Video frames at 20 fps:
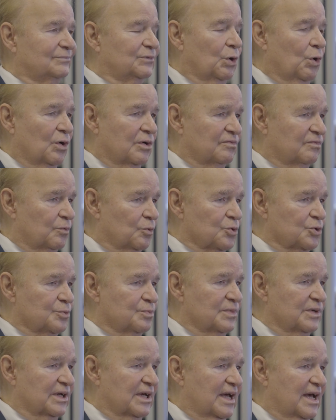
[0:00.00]
Law
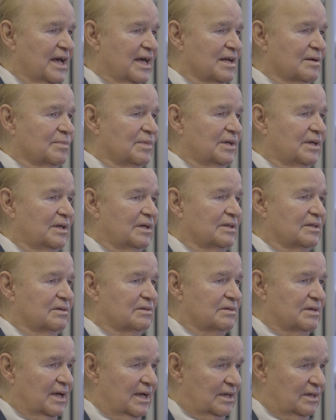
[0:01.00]
Enforcement Academy
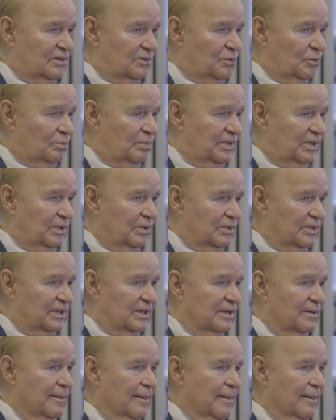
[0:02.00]
and Technical Building.